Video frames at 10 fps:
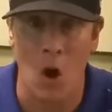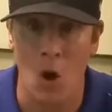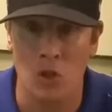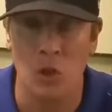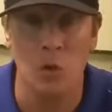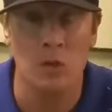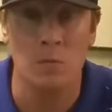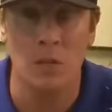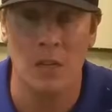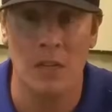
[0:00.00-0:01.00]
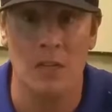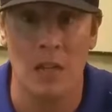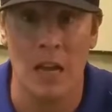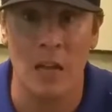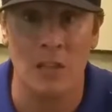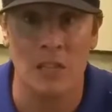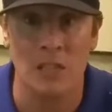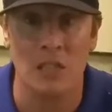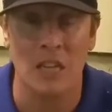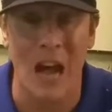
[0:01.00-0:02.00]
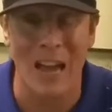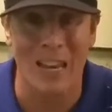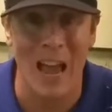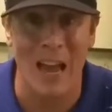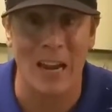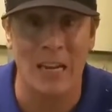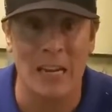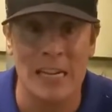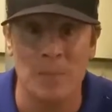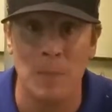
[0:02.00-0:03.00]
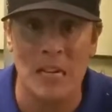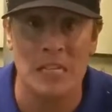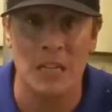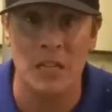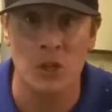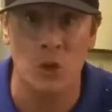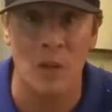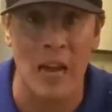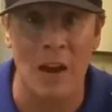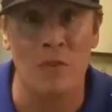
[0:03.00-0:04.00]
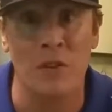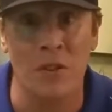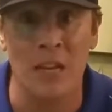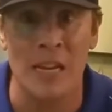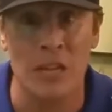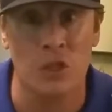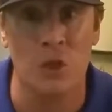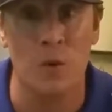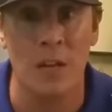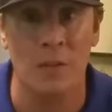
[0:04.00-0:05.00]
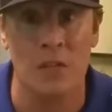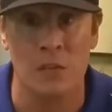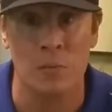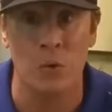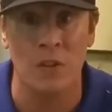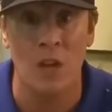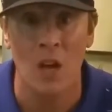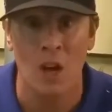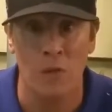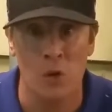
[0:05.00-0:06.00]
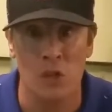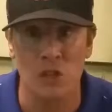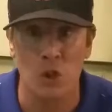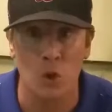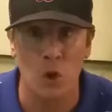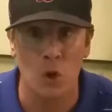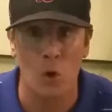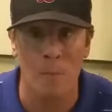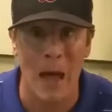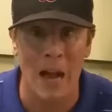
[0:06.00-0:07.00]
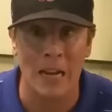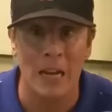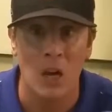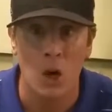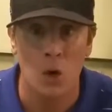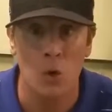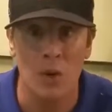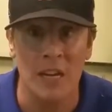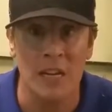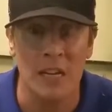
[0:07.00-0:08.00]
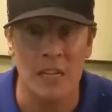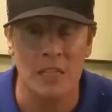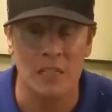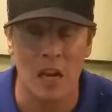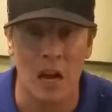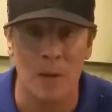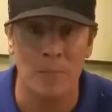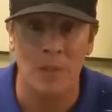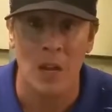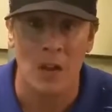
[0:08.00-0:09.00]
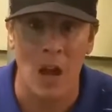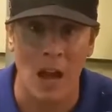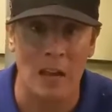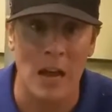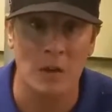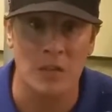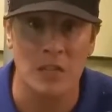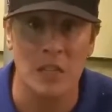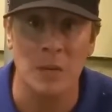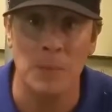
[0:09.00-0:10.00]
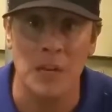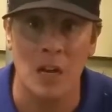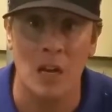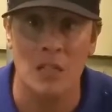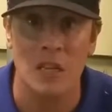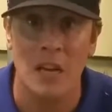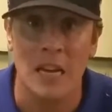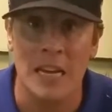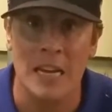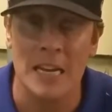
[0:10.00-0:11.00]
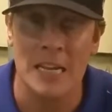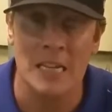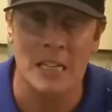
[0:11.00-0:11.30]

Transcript: Also, his alias is Scott Lang, and he's basically doing everything he's doing in this movie for his little girl Maggie, who he is not allowed to see because he